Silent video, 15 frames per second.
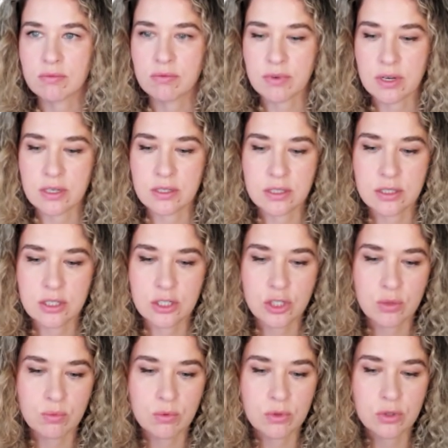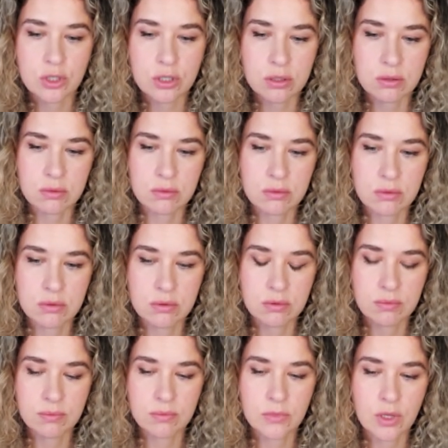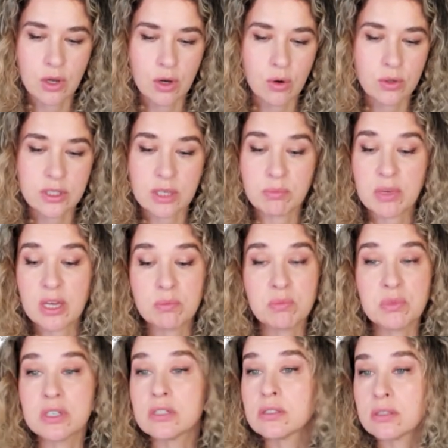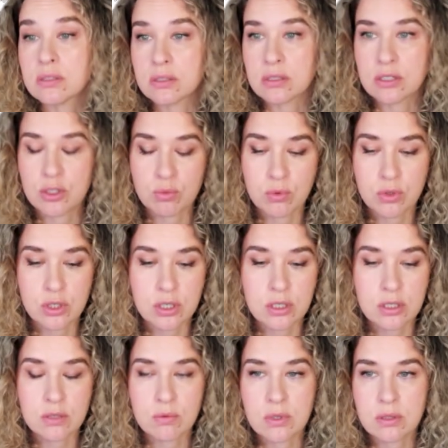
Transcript: find a dishwasher, or it can be a built-in dishwasher as